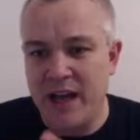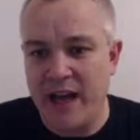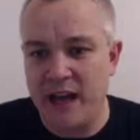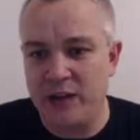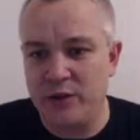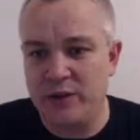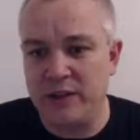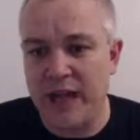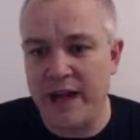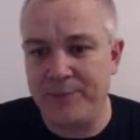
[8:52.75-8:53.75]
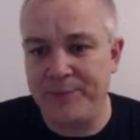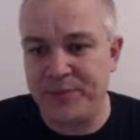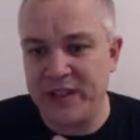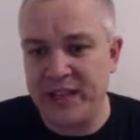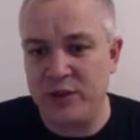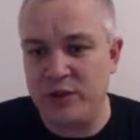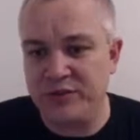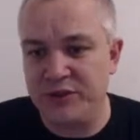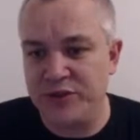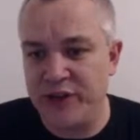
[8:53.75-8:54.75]
Uh, Luke, um, yeah,
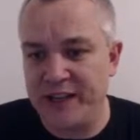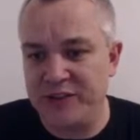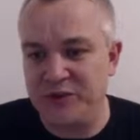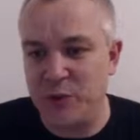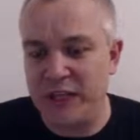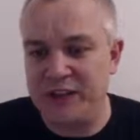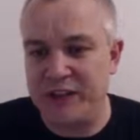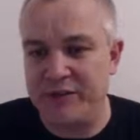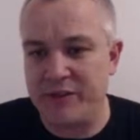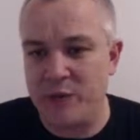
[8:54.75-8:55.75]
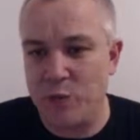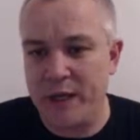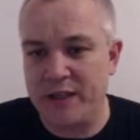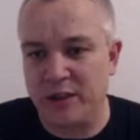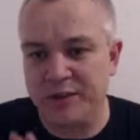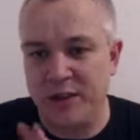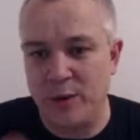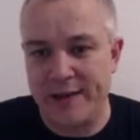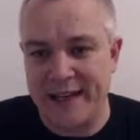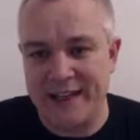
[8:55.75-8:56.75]
Lucas Rodriguez as well is out for another week or
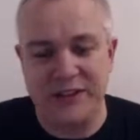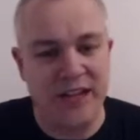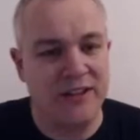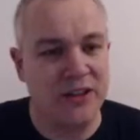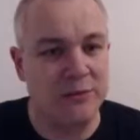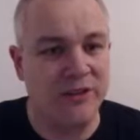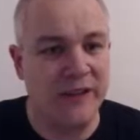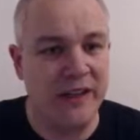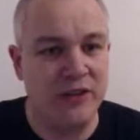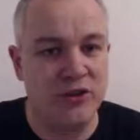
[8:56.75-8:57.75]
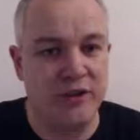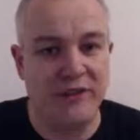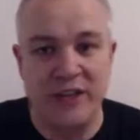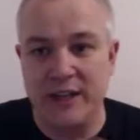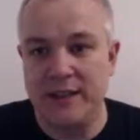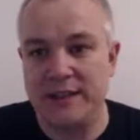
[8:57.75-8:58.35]
so. That is it in terms of injuries.